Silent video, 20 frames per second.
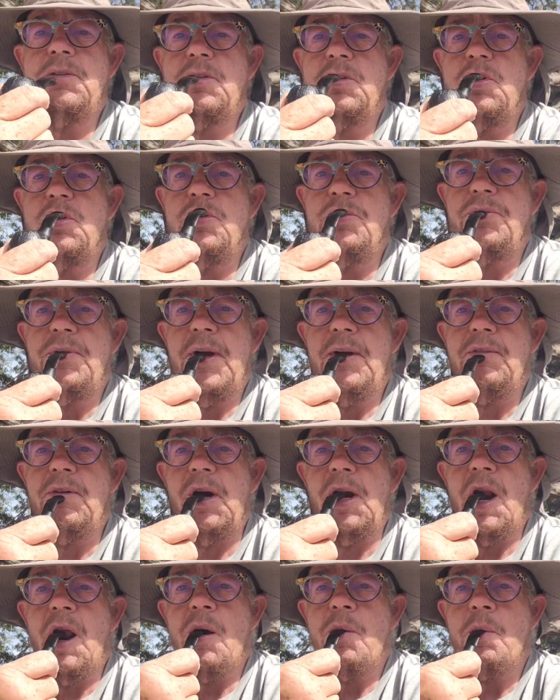It's a new
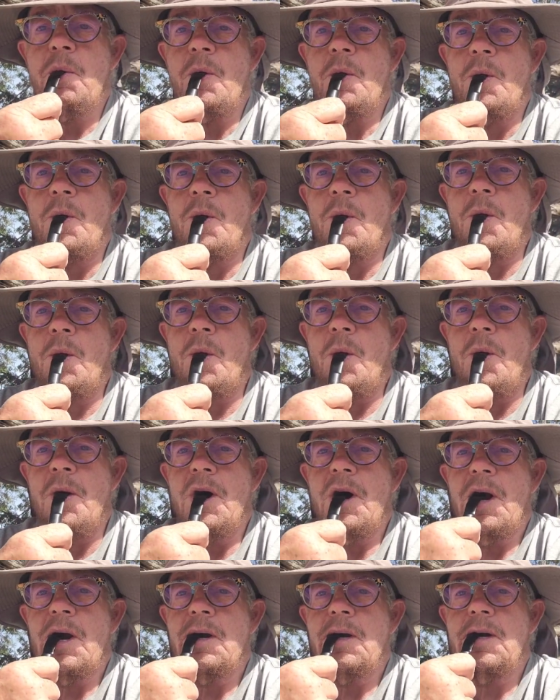favorite.
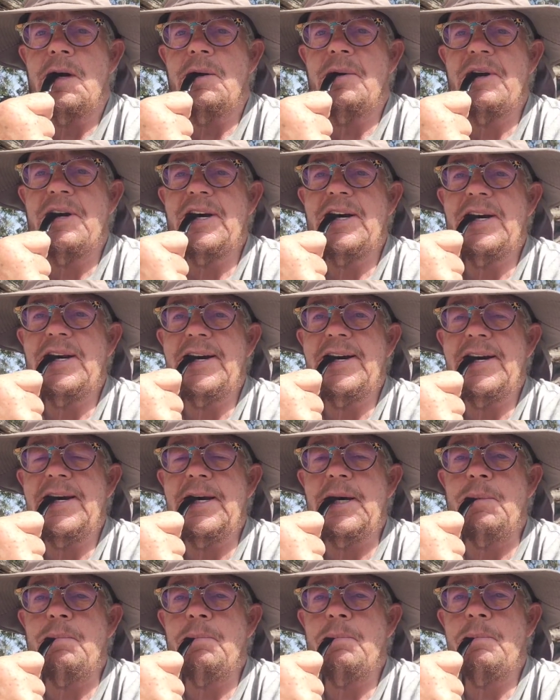I really
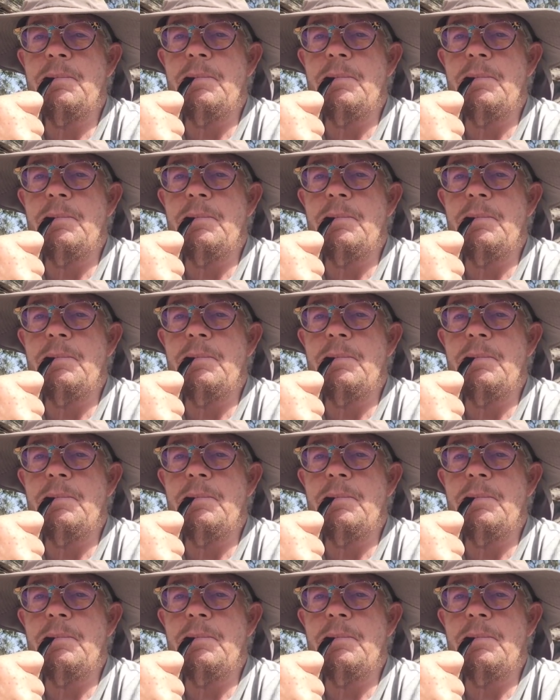like it.